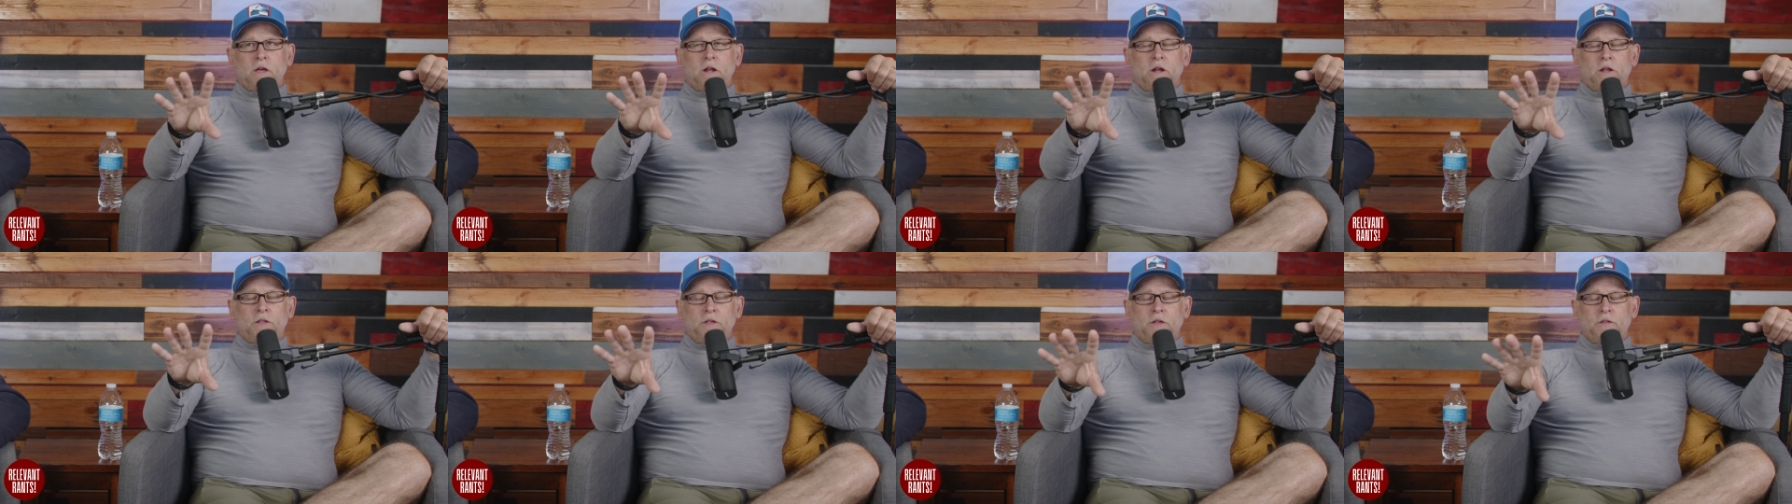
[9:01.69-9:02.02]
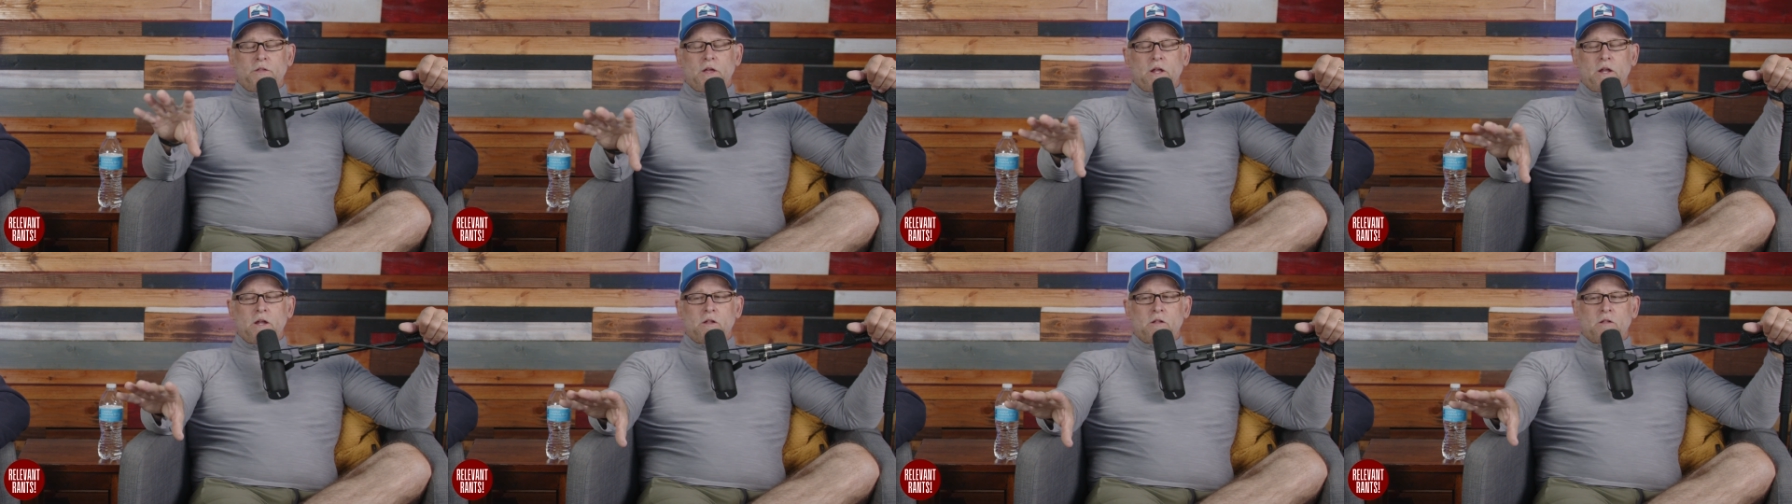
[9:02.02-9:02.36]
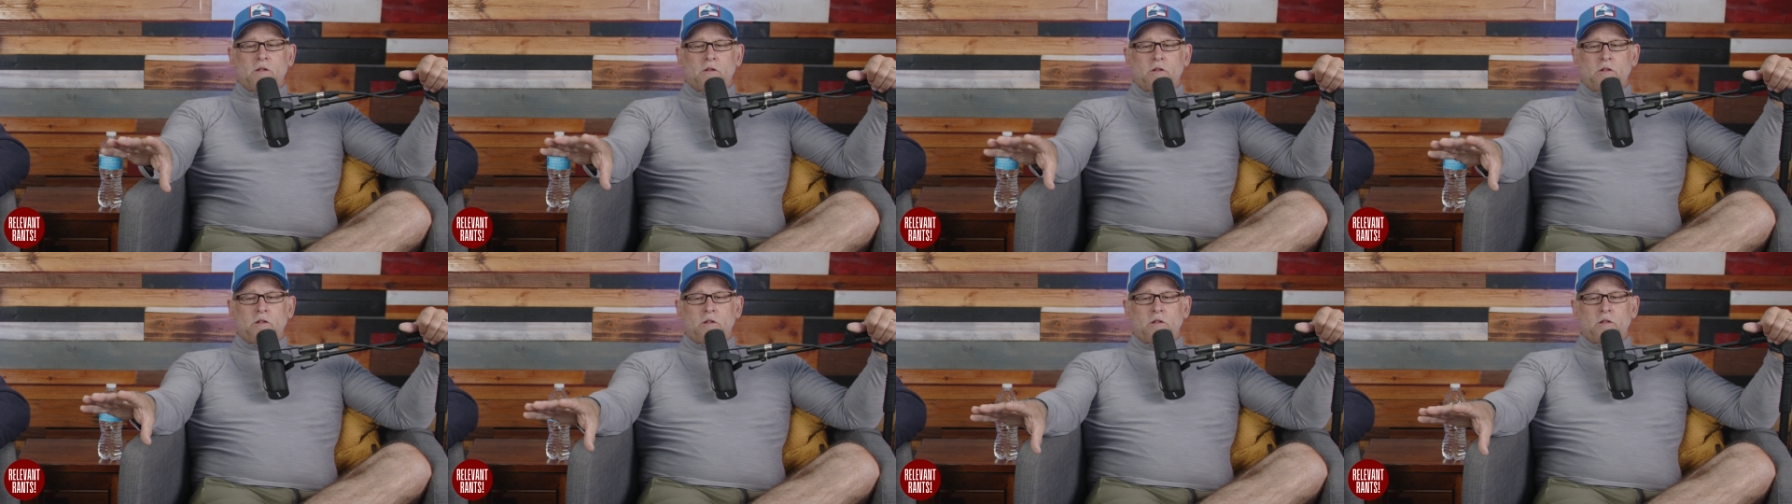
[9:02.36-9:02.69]
and I think that
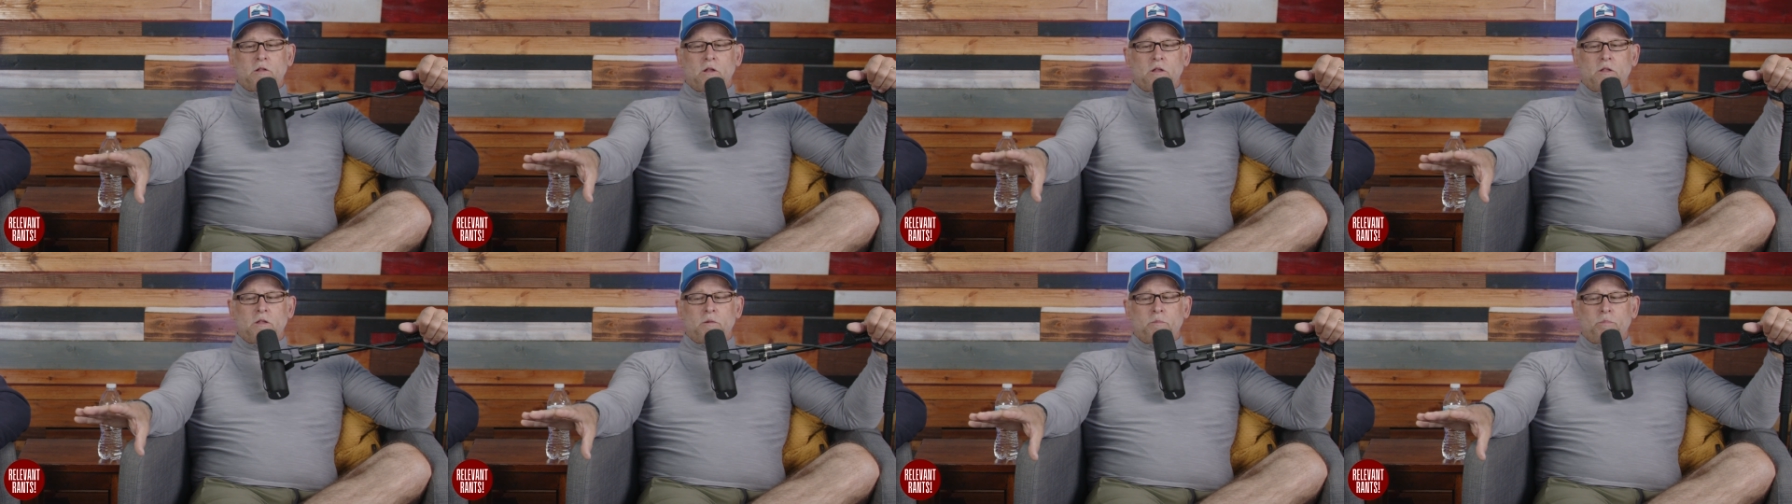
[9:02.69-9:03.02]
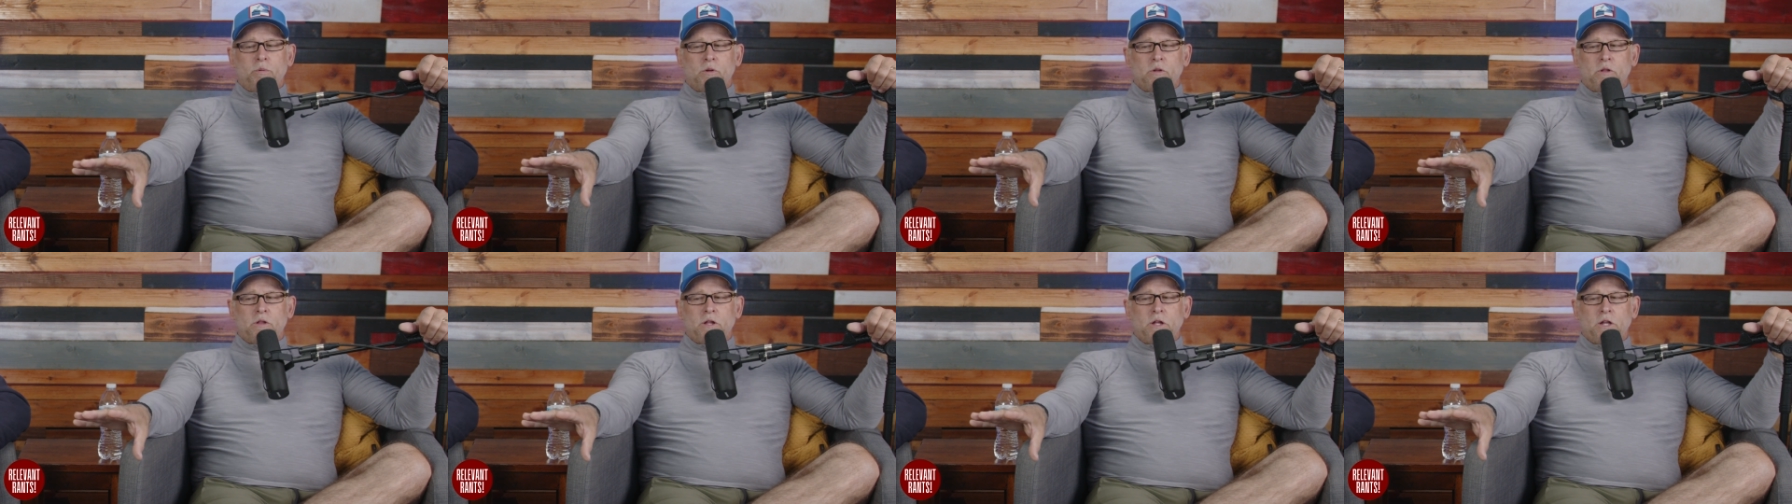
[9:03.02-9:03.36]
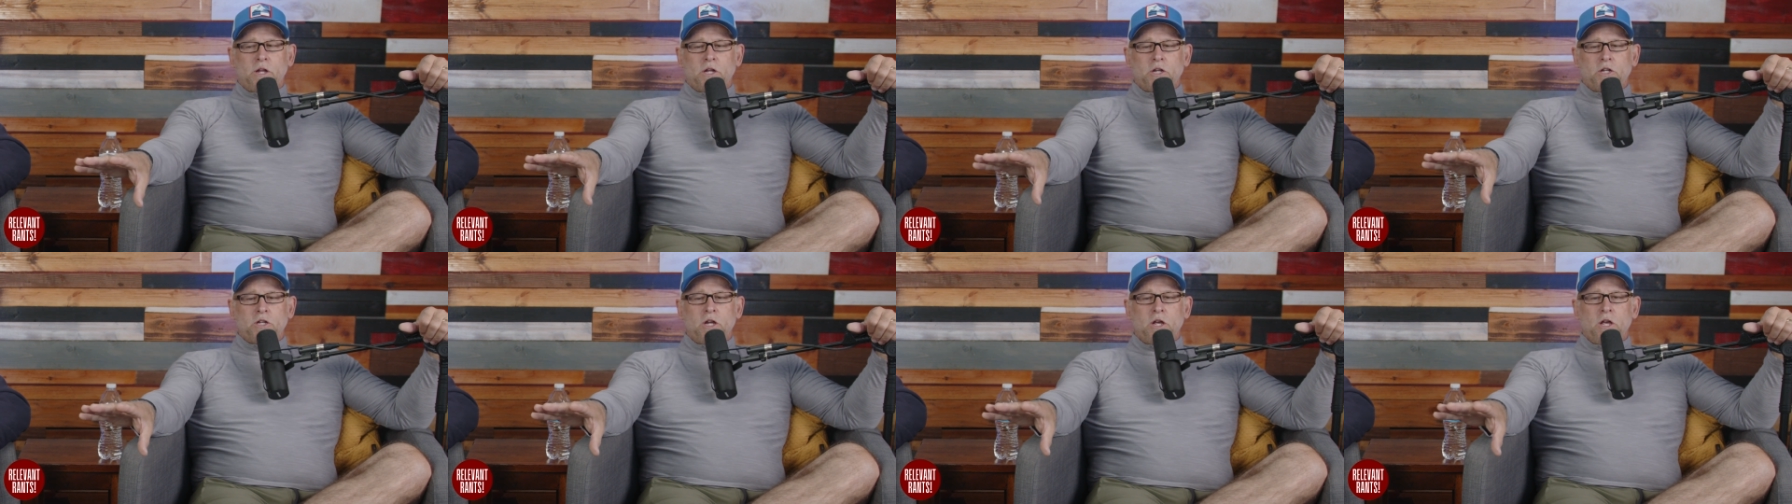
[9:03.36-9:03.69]
is the
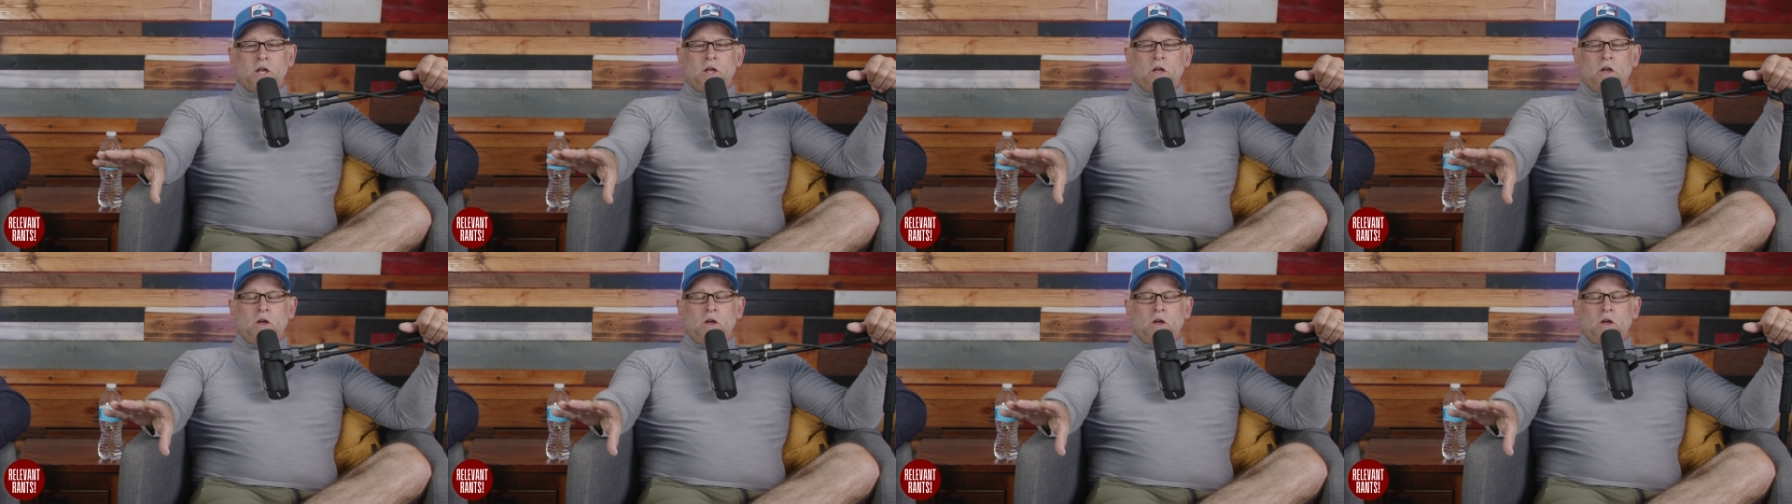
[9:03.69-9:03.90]
percentage